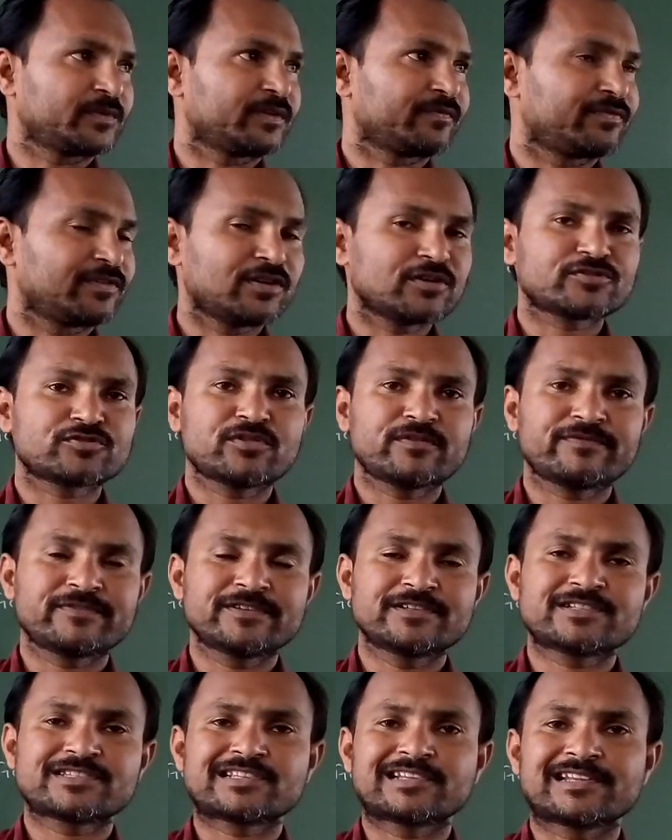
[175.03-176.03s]

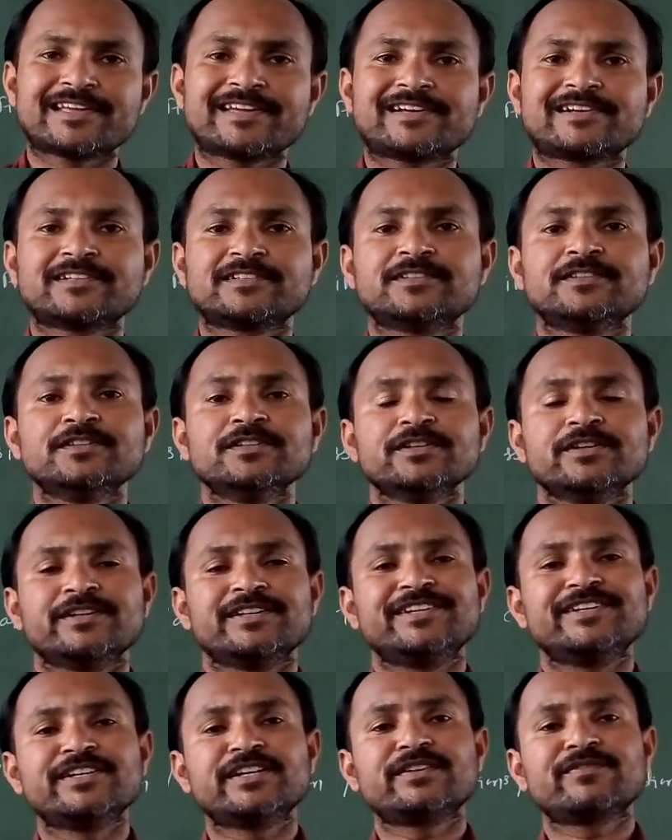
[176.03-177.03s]
philosophers, like
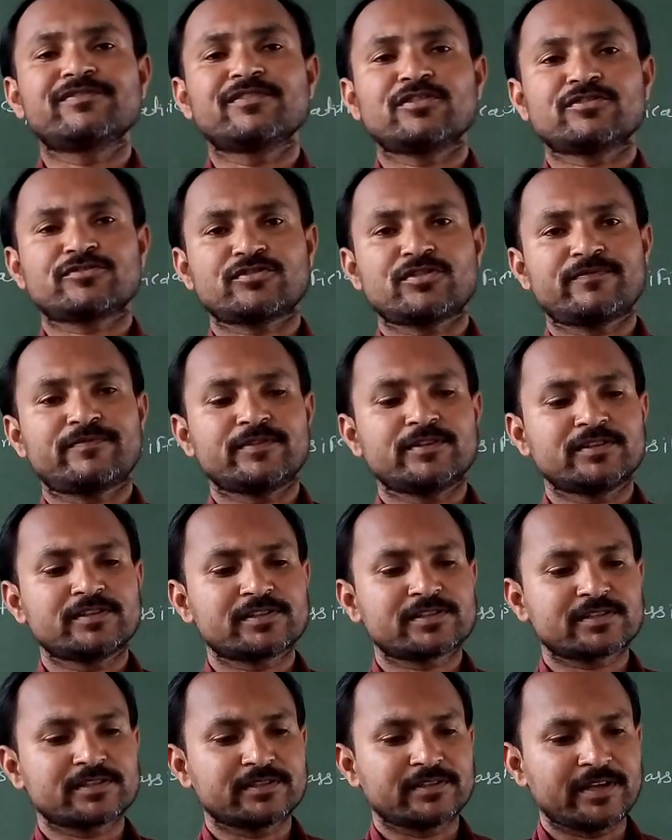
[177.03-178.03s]
Indian
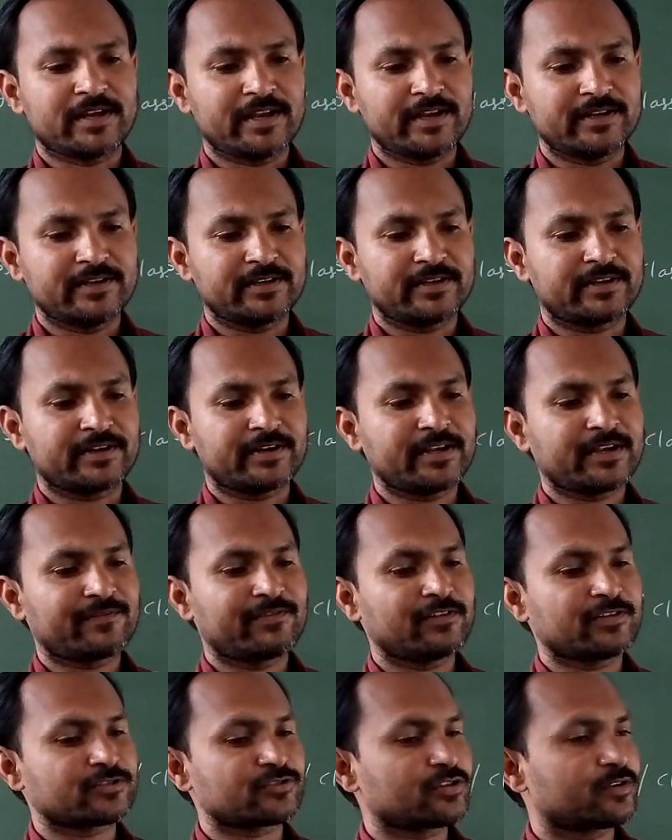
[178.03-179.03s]
philosophers, then
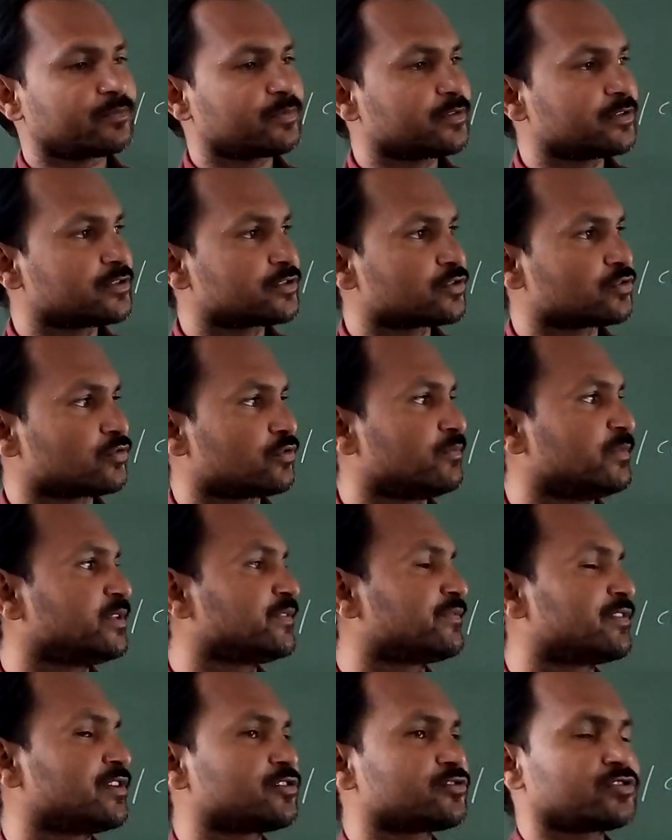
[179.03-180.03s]
Greek philosophers,
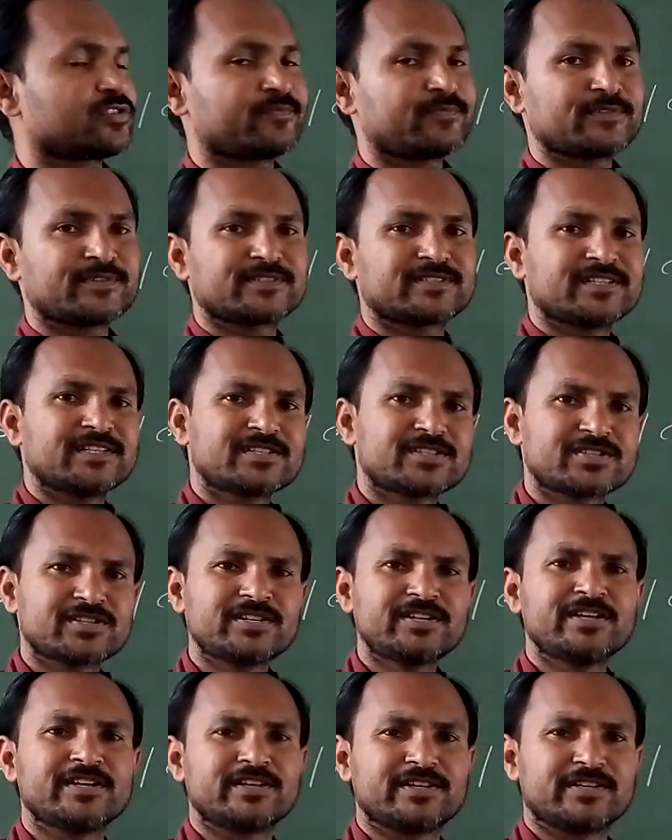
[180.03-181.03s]
Roman philosophers, they
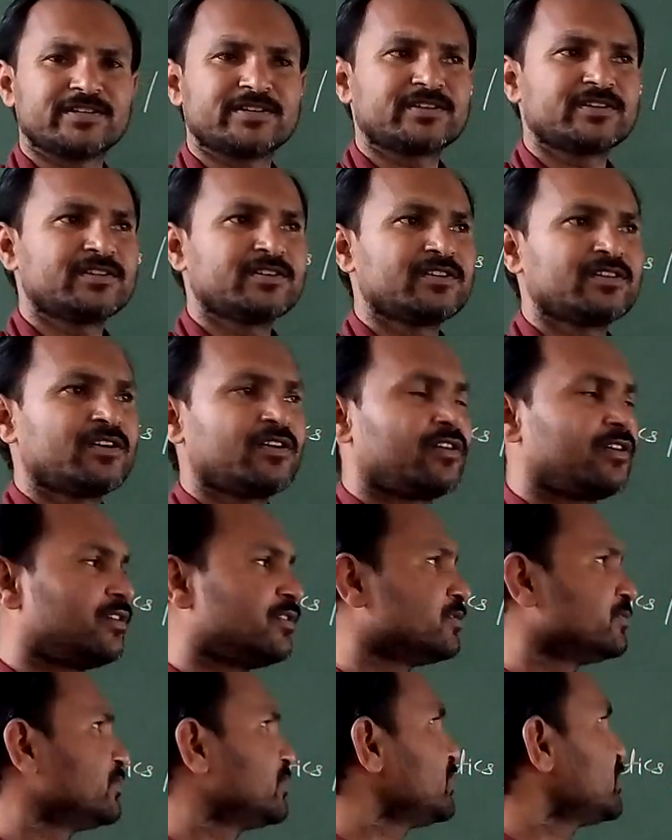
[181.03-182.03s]
studied
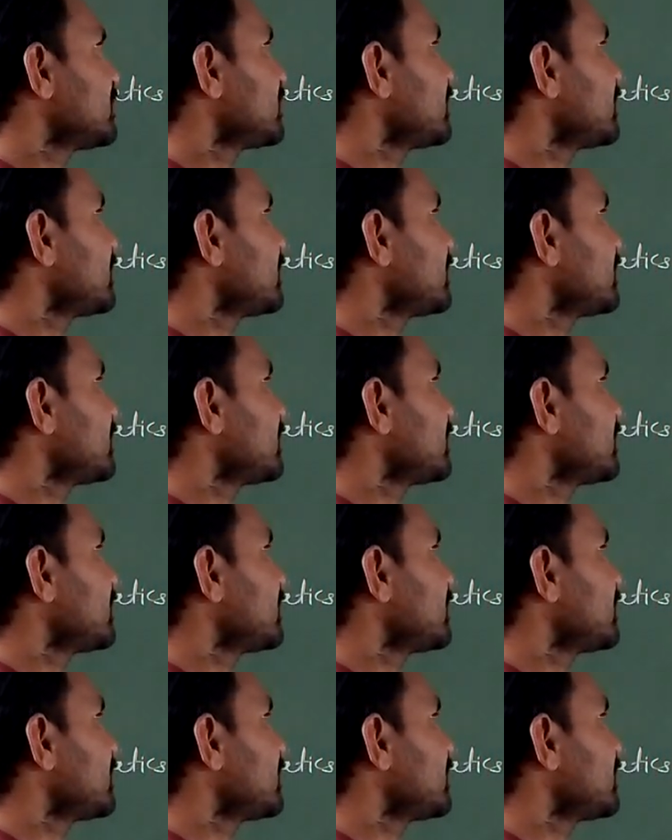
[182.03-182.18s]
on this